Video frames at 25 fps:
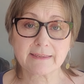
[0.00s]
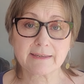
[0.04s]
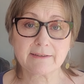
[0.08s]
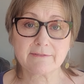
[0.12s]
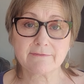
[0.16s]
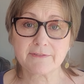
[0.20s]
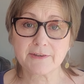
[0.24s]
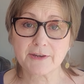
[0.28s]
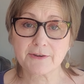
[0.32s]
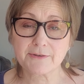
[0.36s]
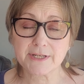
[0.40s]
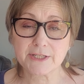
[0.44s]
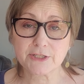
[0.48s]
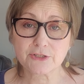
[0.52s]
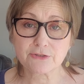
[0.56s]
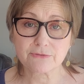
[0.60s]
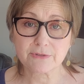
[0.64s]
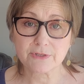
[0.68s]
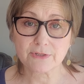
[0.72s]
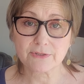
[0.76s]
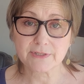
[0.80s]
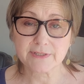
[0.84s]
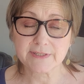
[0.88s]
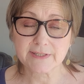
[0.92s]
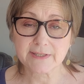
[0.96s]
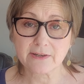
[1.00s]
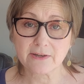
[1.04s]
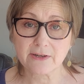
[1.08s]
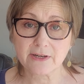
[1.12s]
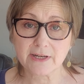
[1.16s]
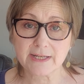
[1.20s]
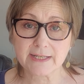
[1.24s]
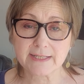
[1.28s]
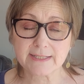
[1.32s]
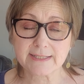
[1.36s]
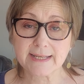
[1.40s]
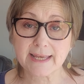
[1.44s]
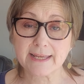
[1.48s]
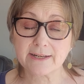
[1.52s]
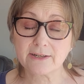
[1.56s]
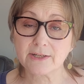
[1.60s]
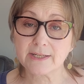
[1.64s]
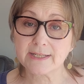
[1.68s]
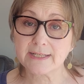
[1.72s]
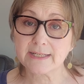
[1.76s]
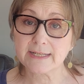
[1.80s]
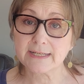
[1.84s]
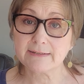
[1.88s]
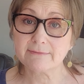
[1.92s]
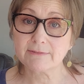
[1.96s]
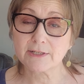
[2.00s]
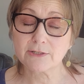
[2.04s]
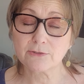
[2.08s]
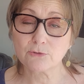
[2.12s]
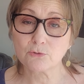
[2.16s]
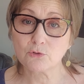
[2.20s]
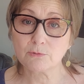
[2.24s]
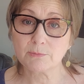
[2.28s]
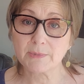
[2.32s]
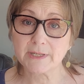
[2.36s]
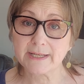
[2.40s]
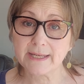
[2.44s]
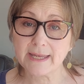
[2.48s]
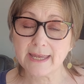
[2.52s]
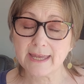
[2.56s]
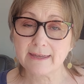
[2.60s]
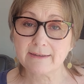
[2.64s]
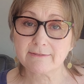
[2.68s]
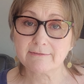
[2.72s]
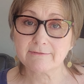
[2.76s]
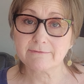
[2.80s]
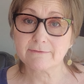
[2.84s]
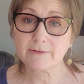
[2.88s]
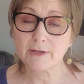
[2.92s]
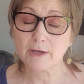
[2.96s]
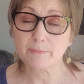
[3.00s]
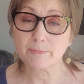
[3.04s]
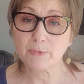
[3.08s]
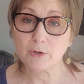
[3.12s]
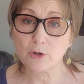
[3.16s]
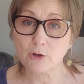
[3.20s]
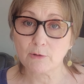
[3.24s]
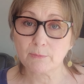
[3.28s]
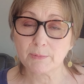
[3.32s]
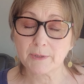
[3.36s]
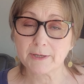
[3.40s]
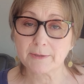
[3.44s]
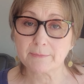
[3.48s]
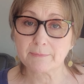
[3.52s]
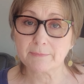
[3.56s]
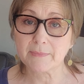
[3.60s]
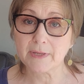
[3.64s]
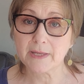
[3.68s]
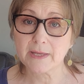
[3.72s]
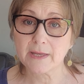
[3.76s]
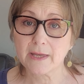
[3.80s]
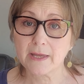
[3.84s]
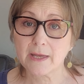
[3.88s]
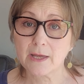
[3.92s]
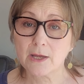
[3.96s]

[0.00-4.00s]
they're very true to size, and I never normally have a problem